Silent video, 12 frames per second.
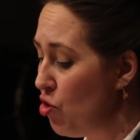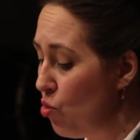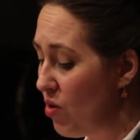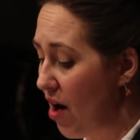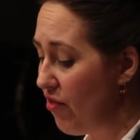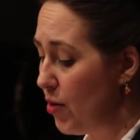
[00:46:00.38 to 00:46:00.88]
a
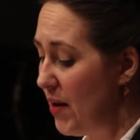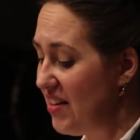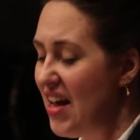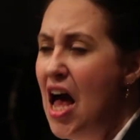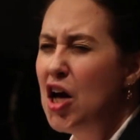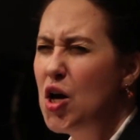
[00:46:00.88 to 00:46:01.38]
new government,
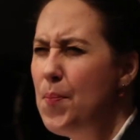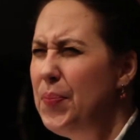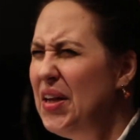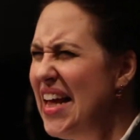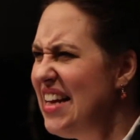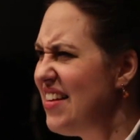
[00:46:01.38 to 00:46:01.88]

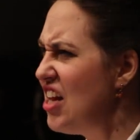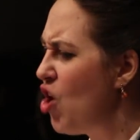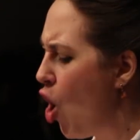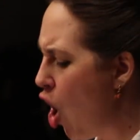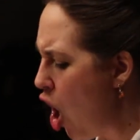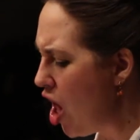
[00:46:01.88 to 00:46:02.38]
complete in
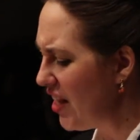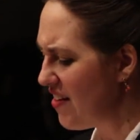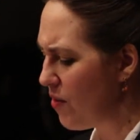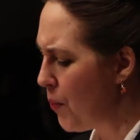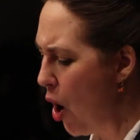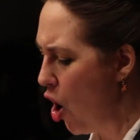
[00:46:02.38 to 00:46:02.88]

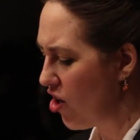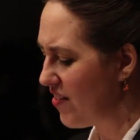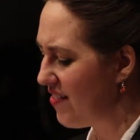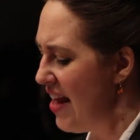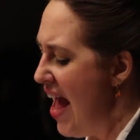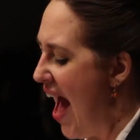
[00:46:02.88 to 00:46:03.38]
all its
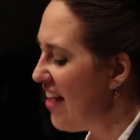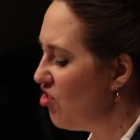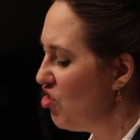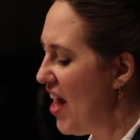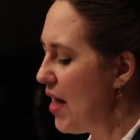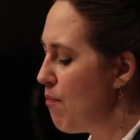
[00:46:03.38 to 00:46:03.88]
parts, and
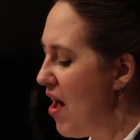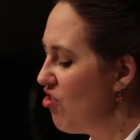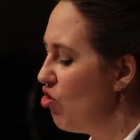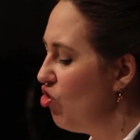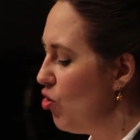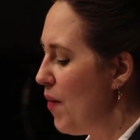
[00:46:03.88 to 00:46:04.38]
to take
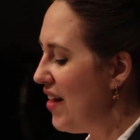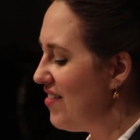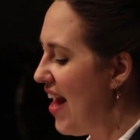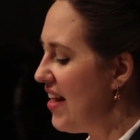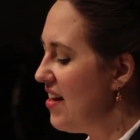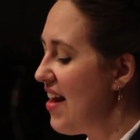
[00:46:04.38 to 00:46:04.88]
measures to
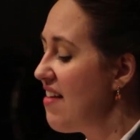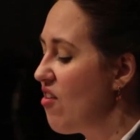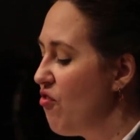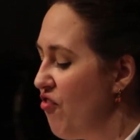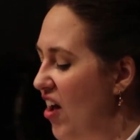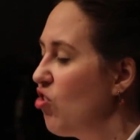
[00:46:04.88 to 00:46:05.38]
maintain it as
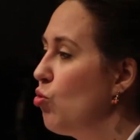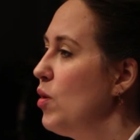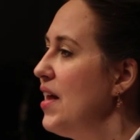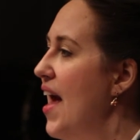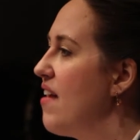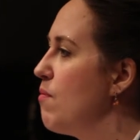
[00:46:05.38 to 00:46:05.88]

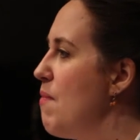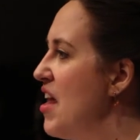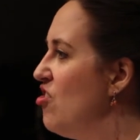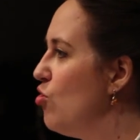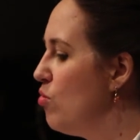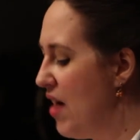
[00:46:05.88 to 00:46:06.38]
effectually as
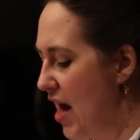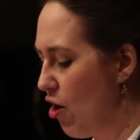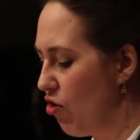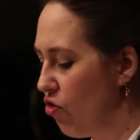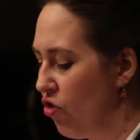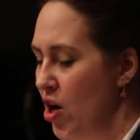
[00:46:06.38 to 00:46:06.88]
men do
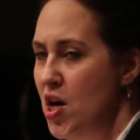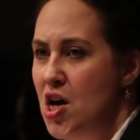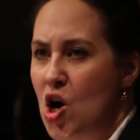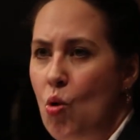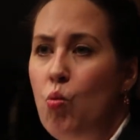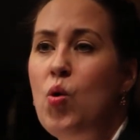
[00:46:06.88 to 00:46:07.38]
theirs.
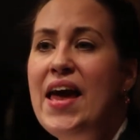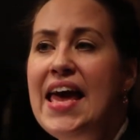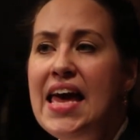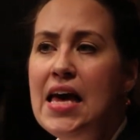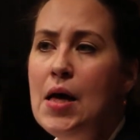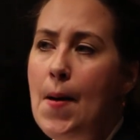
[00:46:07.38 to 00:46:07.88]

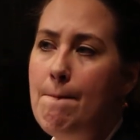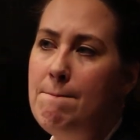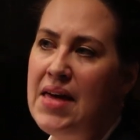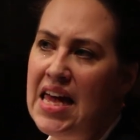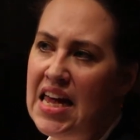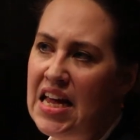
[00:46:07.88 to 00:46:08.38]
We
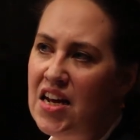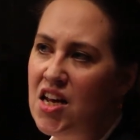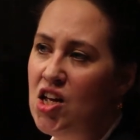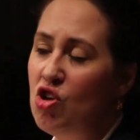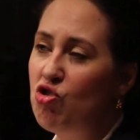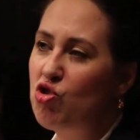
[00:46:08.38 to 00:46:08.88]

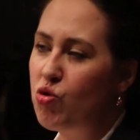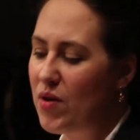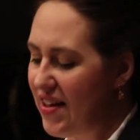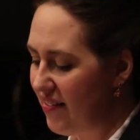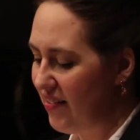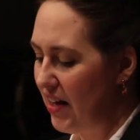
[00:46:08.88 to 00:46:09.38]
mean
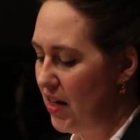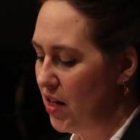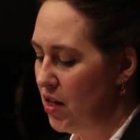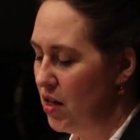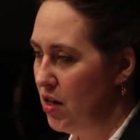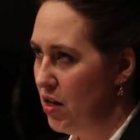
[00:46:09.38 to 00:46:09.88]
treason.
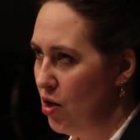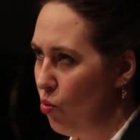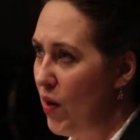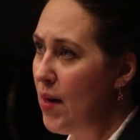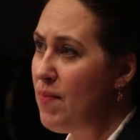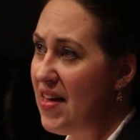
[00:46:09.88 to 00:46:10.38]

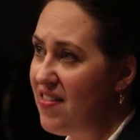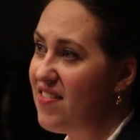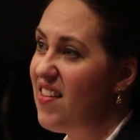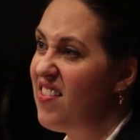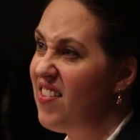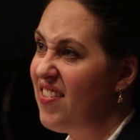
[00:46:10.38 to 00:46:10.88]
We mean
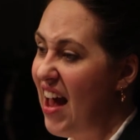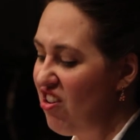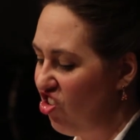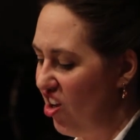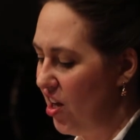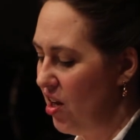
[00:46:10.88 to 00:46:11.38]

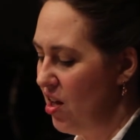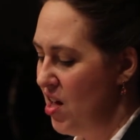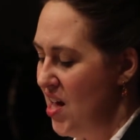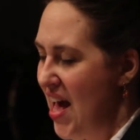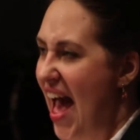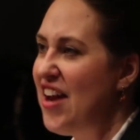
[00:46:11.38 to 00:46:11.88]
secession,
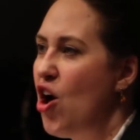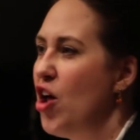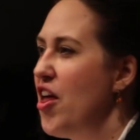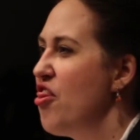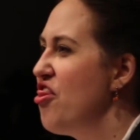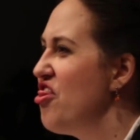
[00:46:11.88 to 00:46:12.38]
and
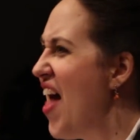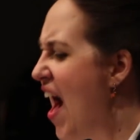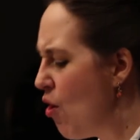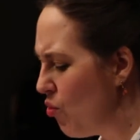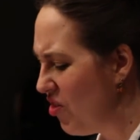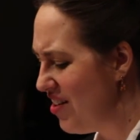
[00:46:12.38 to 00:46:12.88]
on a
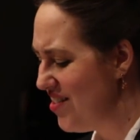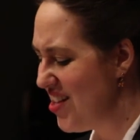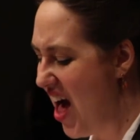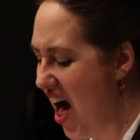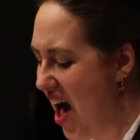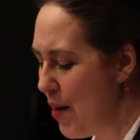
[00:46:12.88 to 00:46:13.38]
thousand
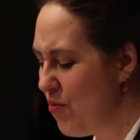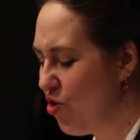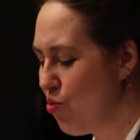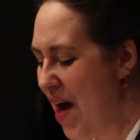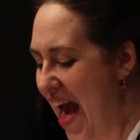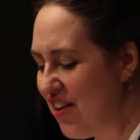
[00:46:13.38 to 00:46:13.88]
times
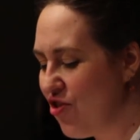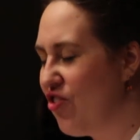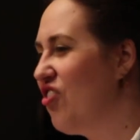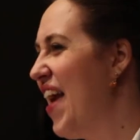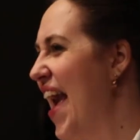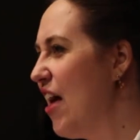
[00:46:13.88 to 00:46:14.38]

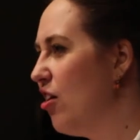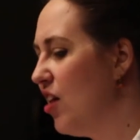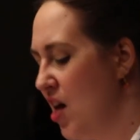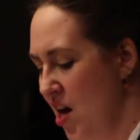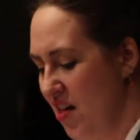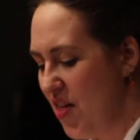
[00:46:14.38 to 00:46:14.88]
grander
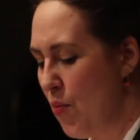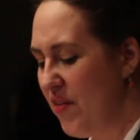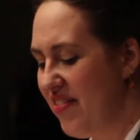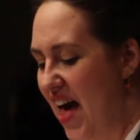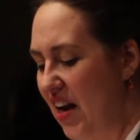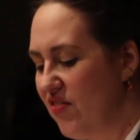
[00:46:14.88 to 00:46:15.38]
scale than
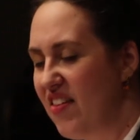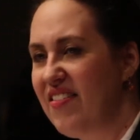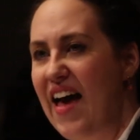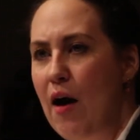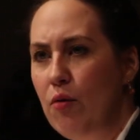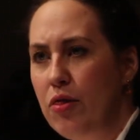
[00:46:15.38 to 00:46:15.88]
was that of the
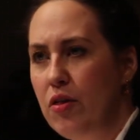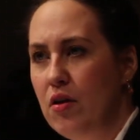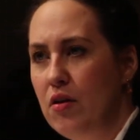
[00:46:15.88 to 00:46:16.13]
South.